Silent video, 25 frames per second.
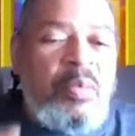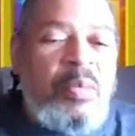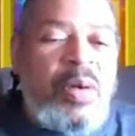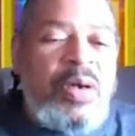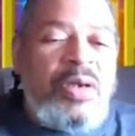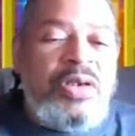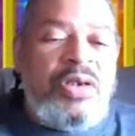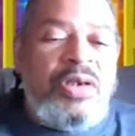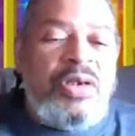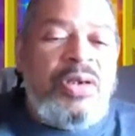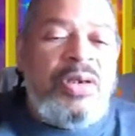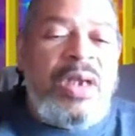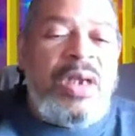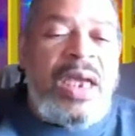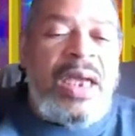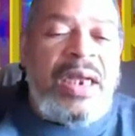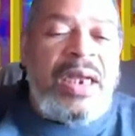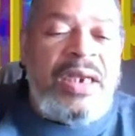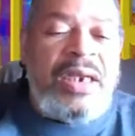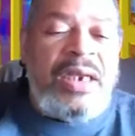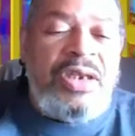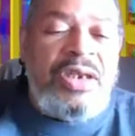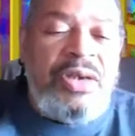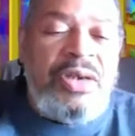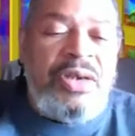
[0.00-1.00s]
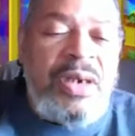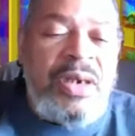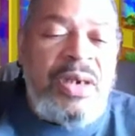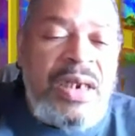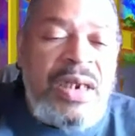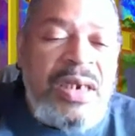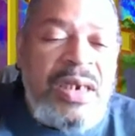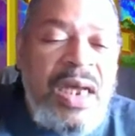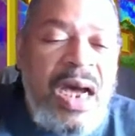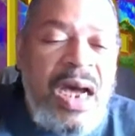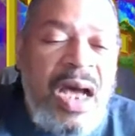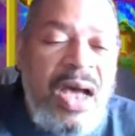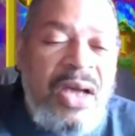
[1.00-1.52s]
But and you
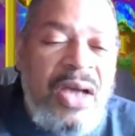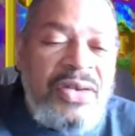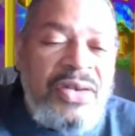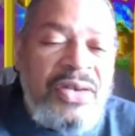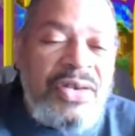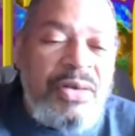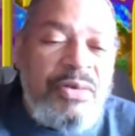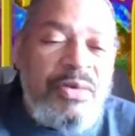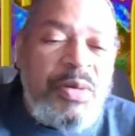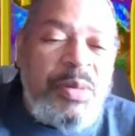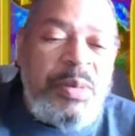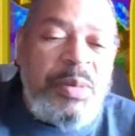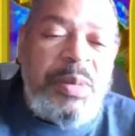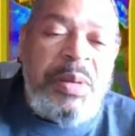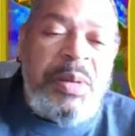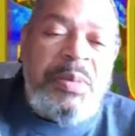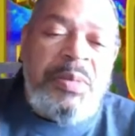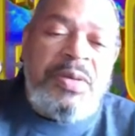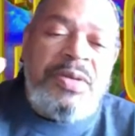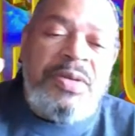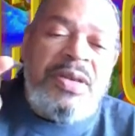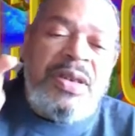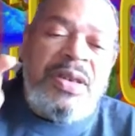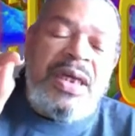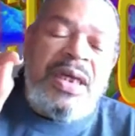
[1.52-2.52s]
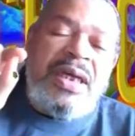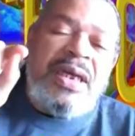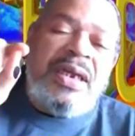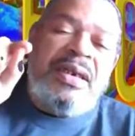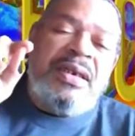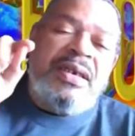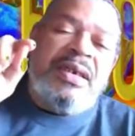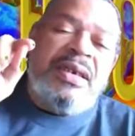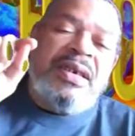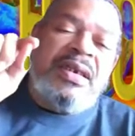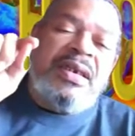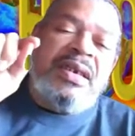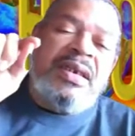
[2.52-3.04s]
need to also remember
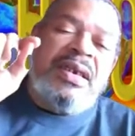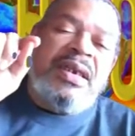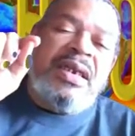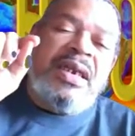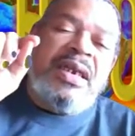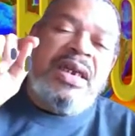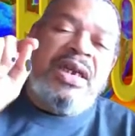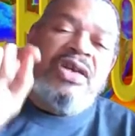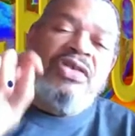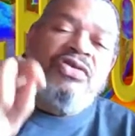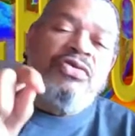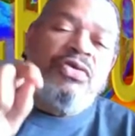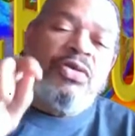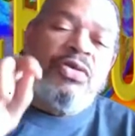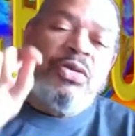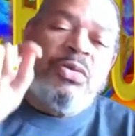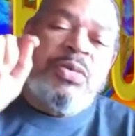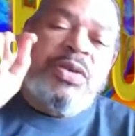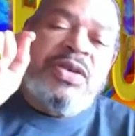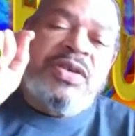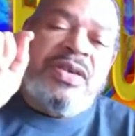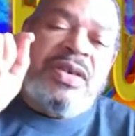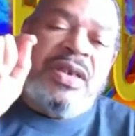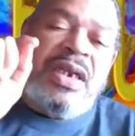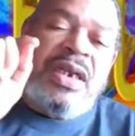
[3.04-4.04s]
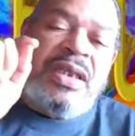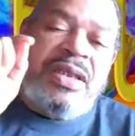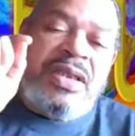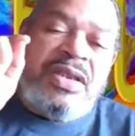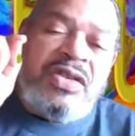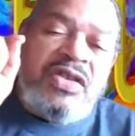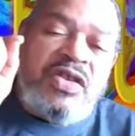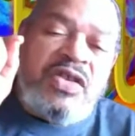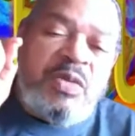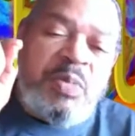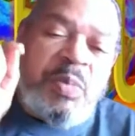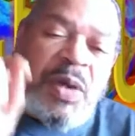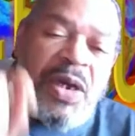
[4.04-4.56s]
that Israel was
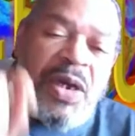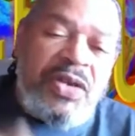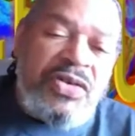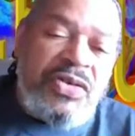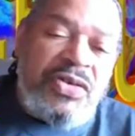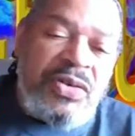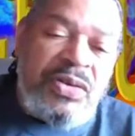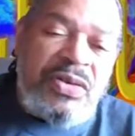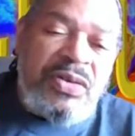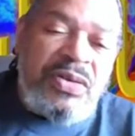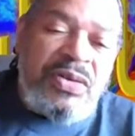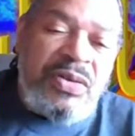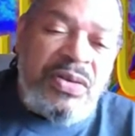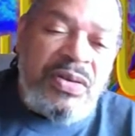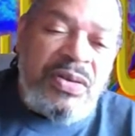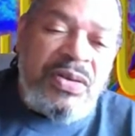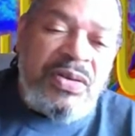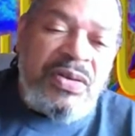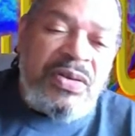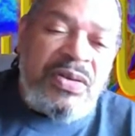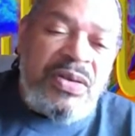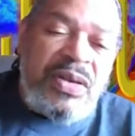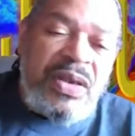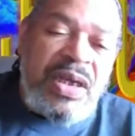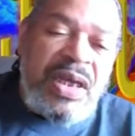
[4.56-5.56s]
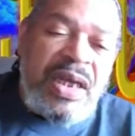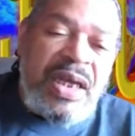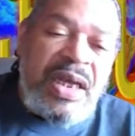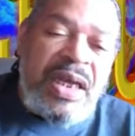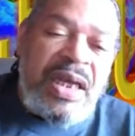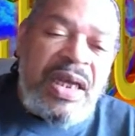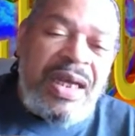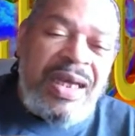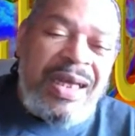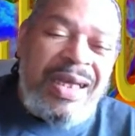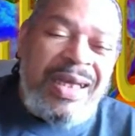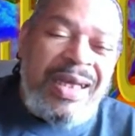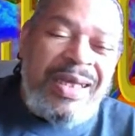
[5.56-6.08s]
nothing special,
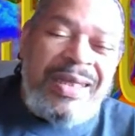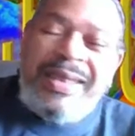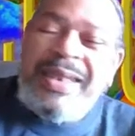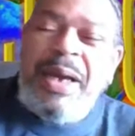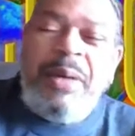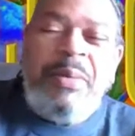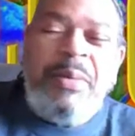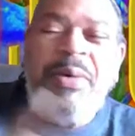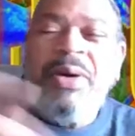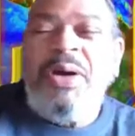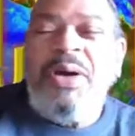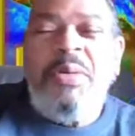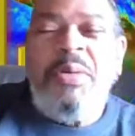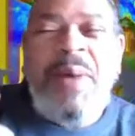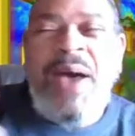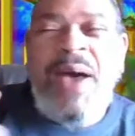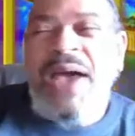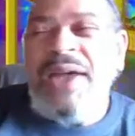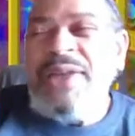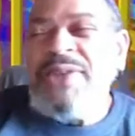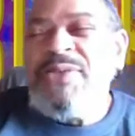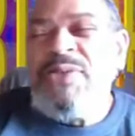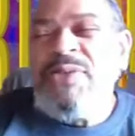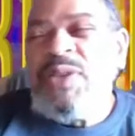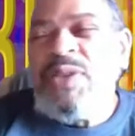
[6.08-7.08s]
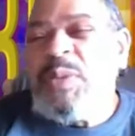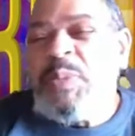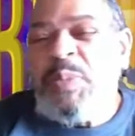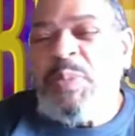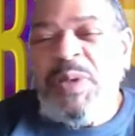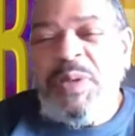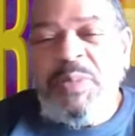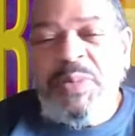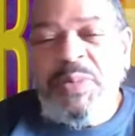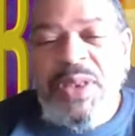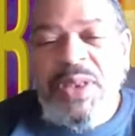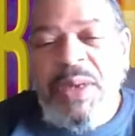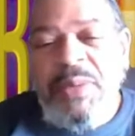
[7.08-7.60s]
and they were no match for the
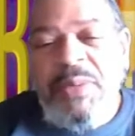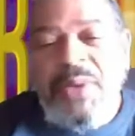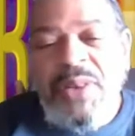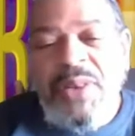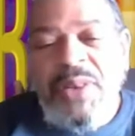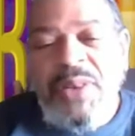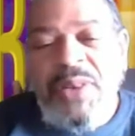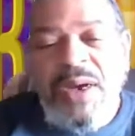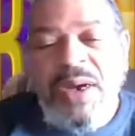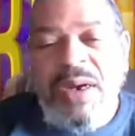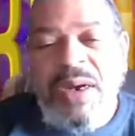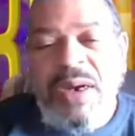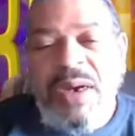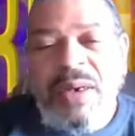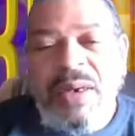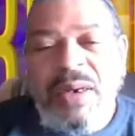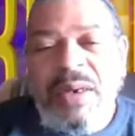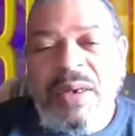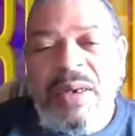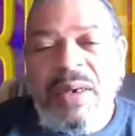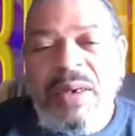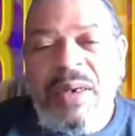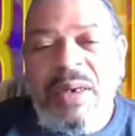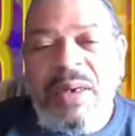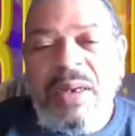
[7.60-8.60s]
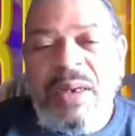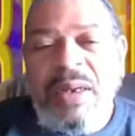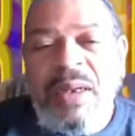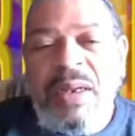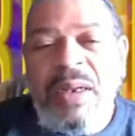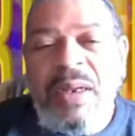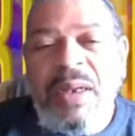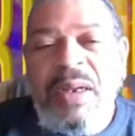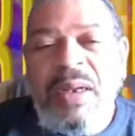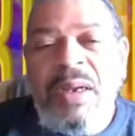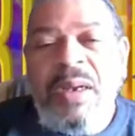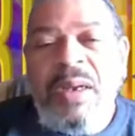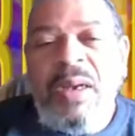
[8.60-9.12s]
people that were there.
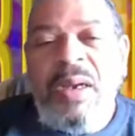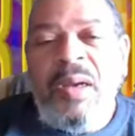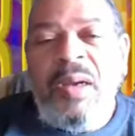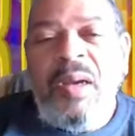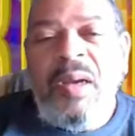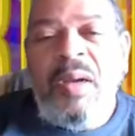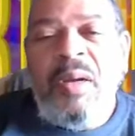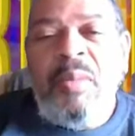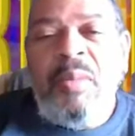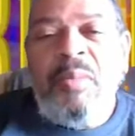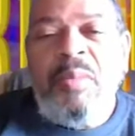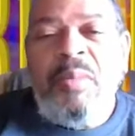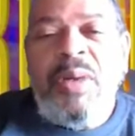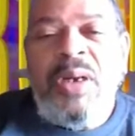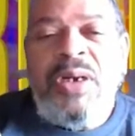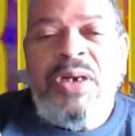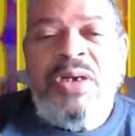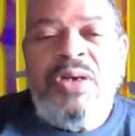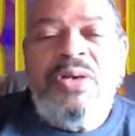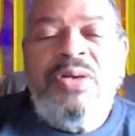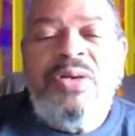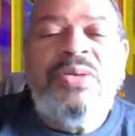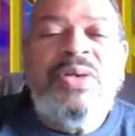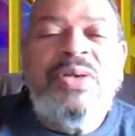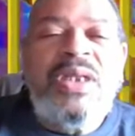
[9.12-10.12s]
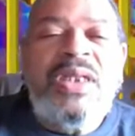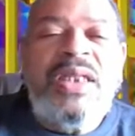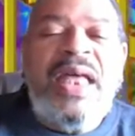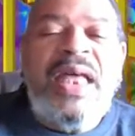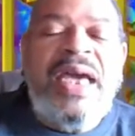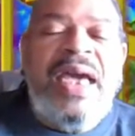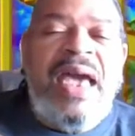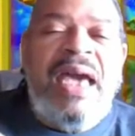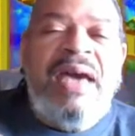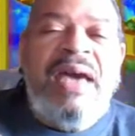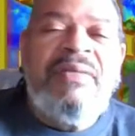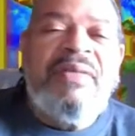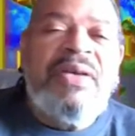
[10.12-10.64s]
But who did
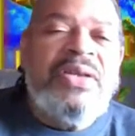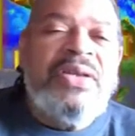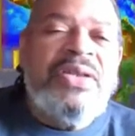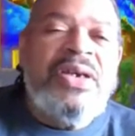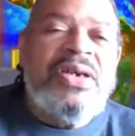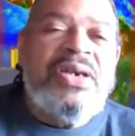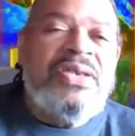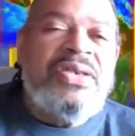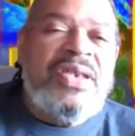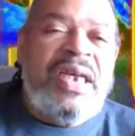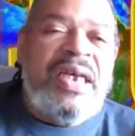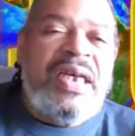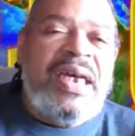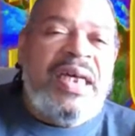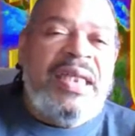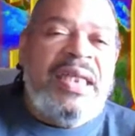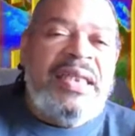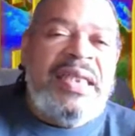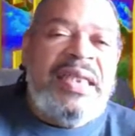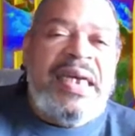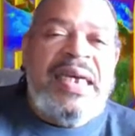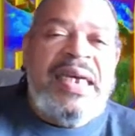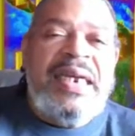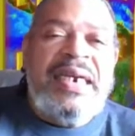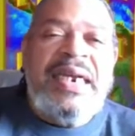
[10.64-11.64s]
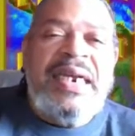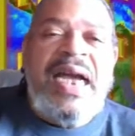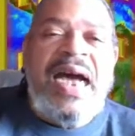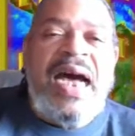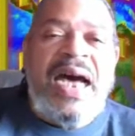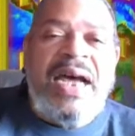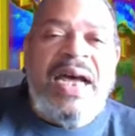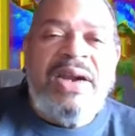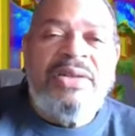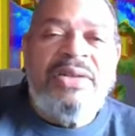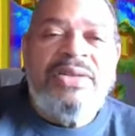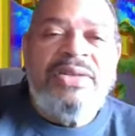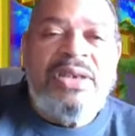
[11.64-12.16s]
they have on their side? They had
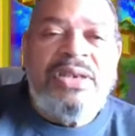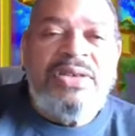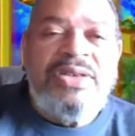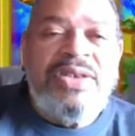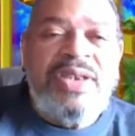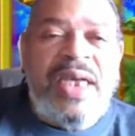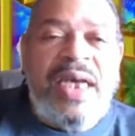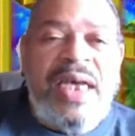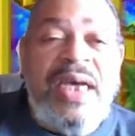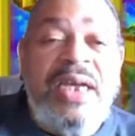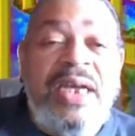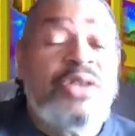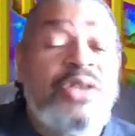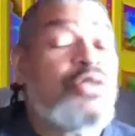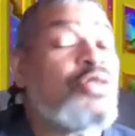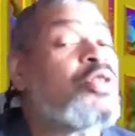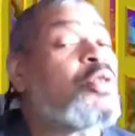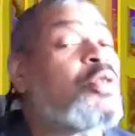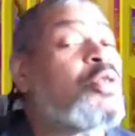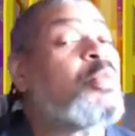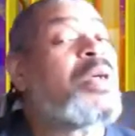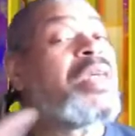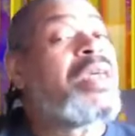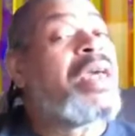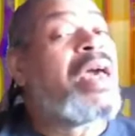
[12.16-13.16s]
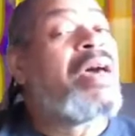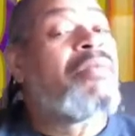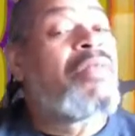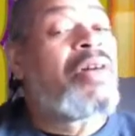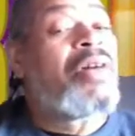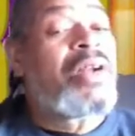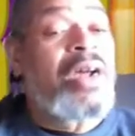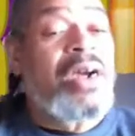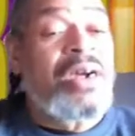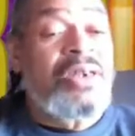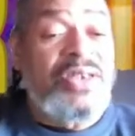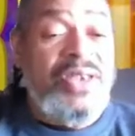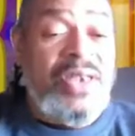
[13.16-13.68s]
God on their side. Who do we have
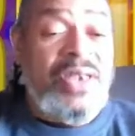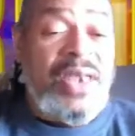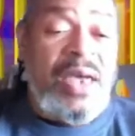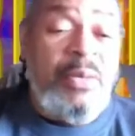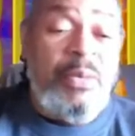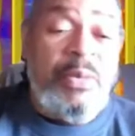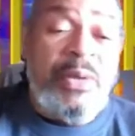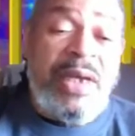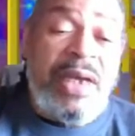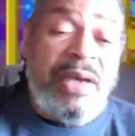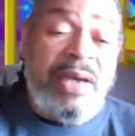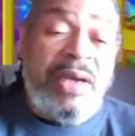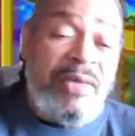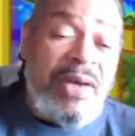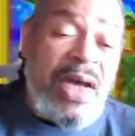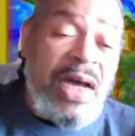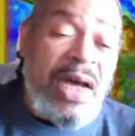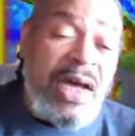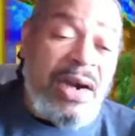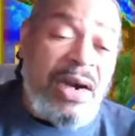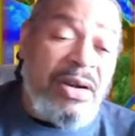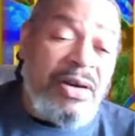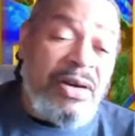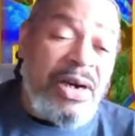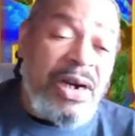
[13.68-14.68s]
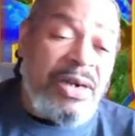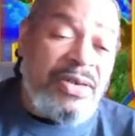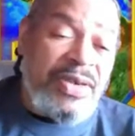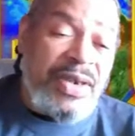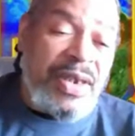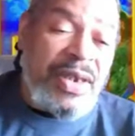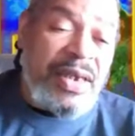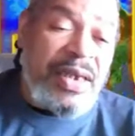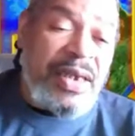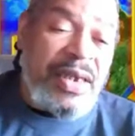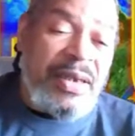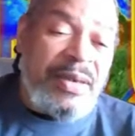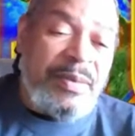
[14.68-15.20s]
on our side? We have God on our
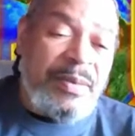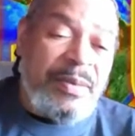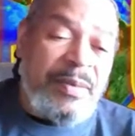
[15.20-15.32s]
side.